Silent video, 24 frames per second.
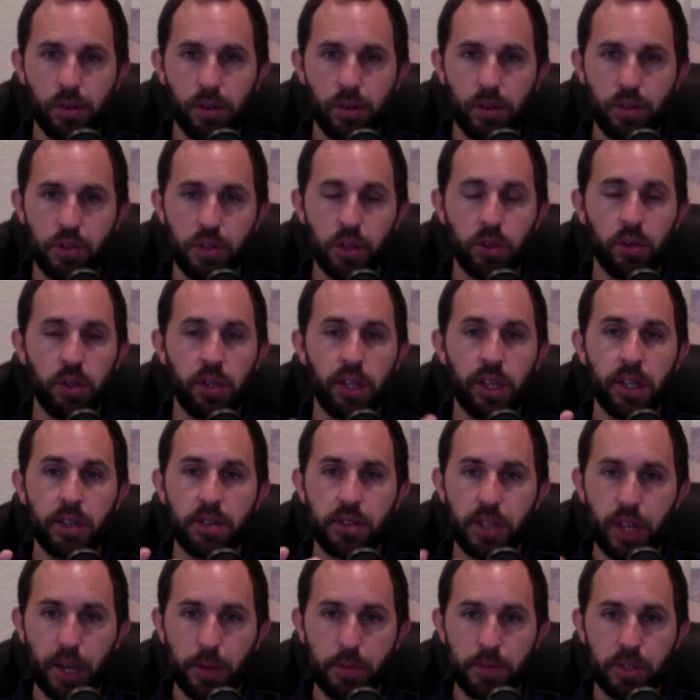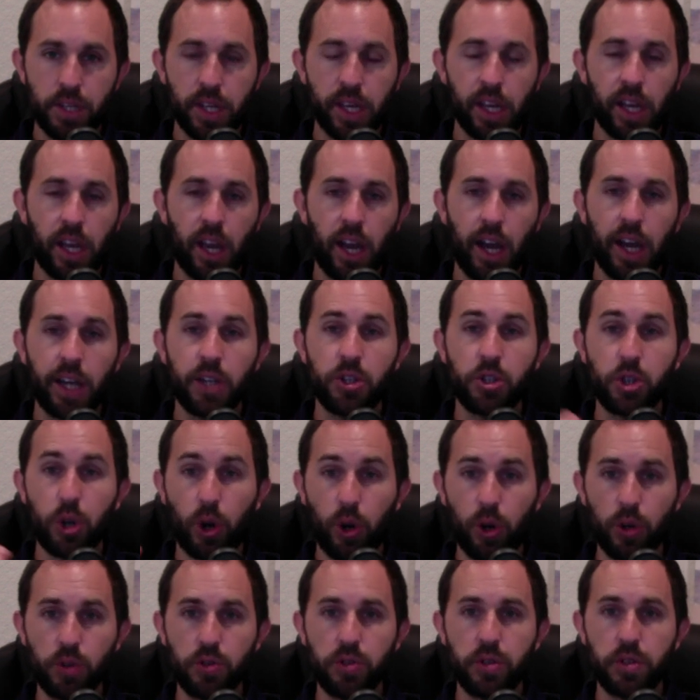So you need to stop saying, I
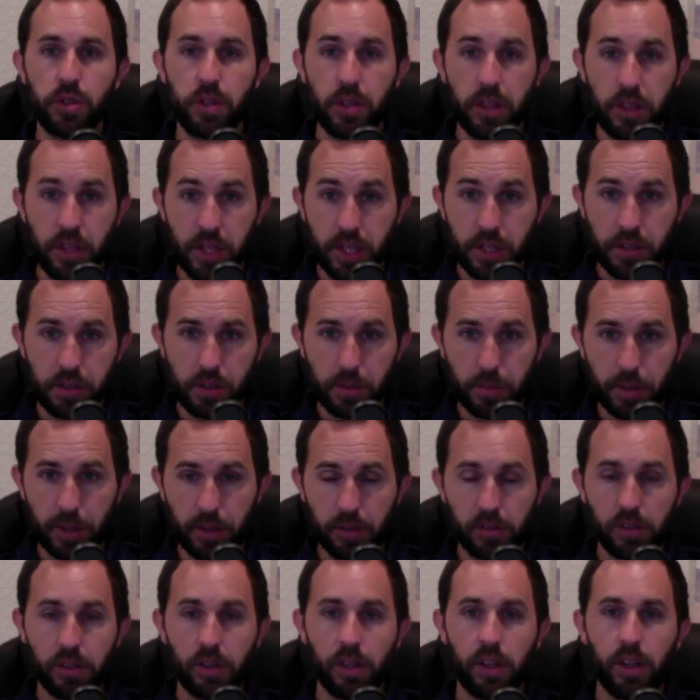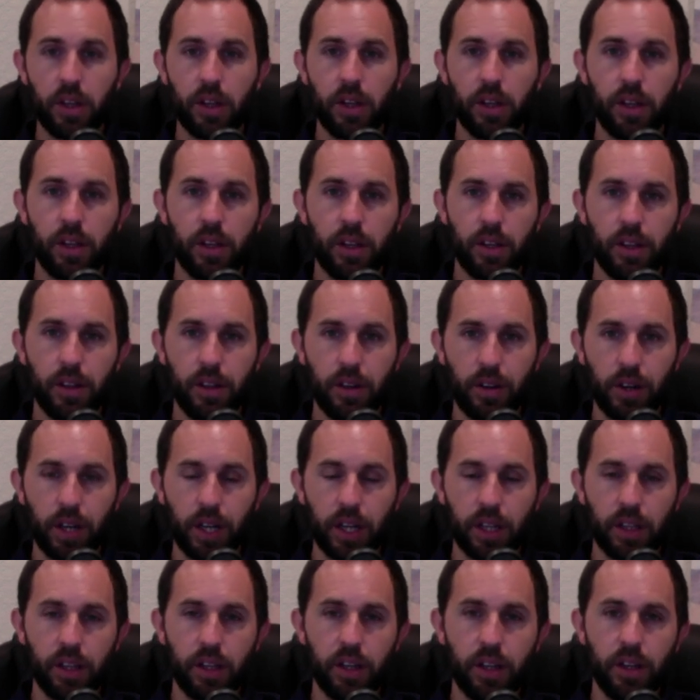charge this amount, all
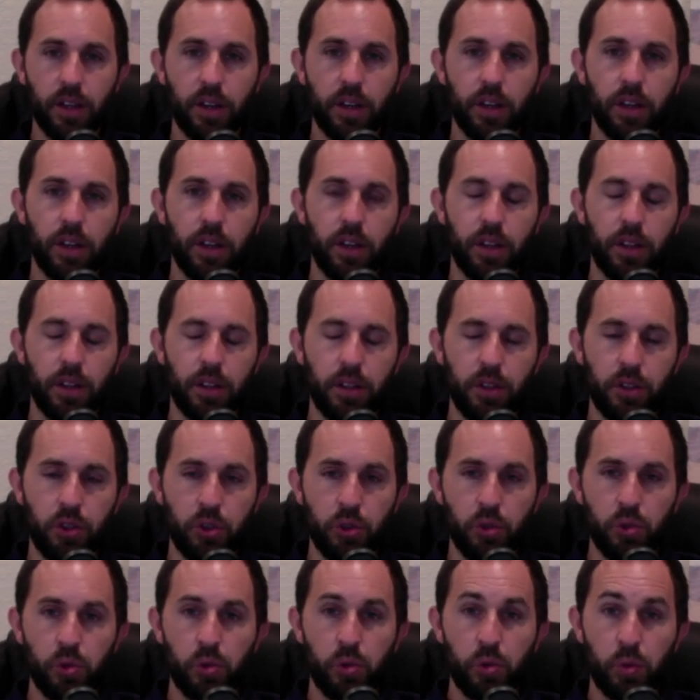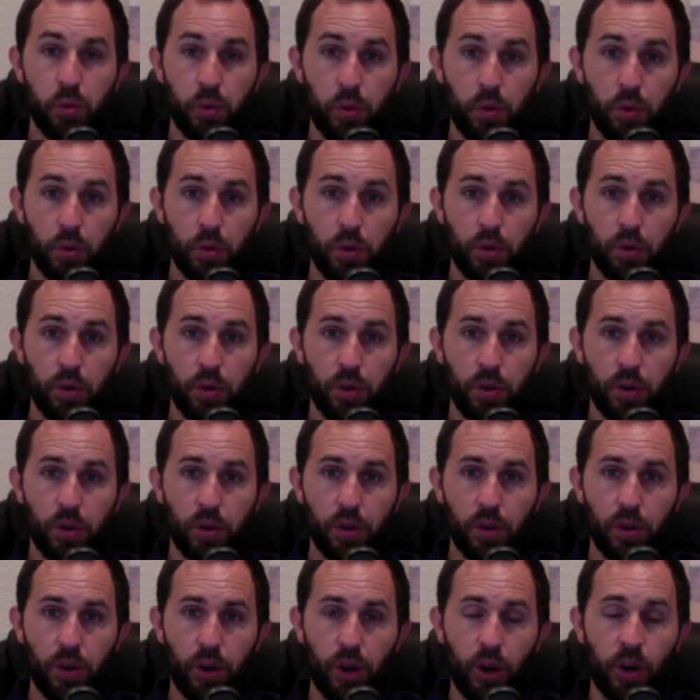right? You
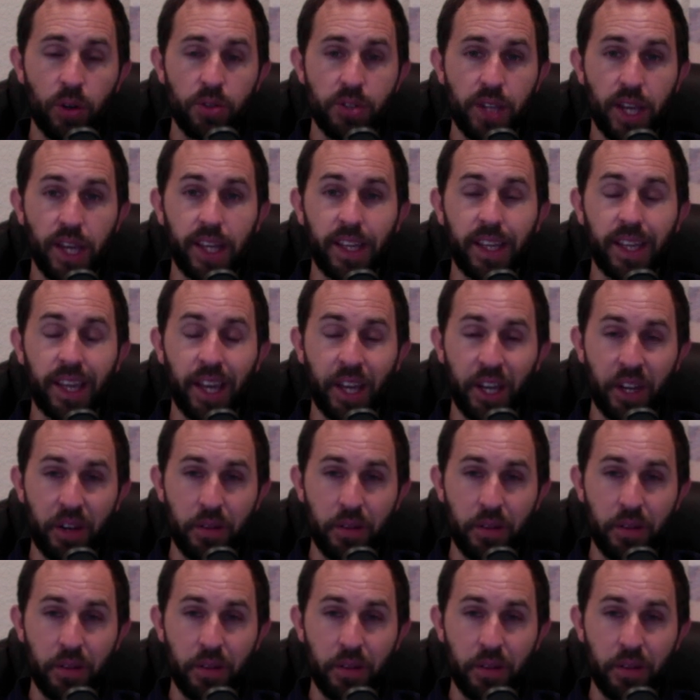are taking an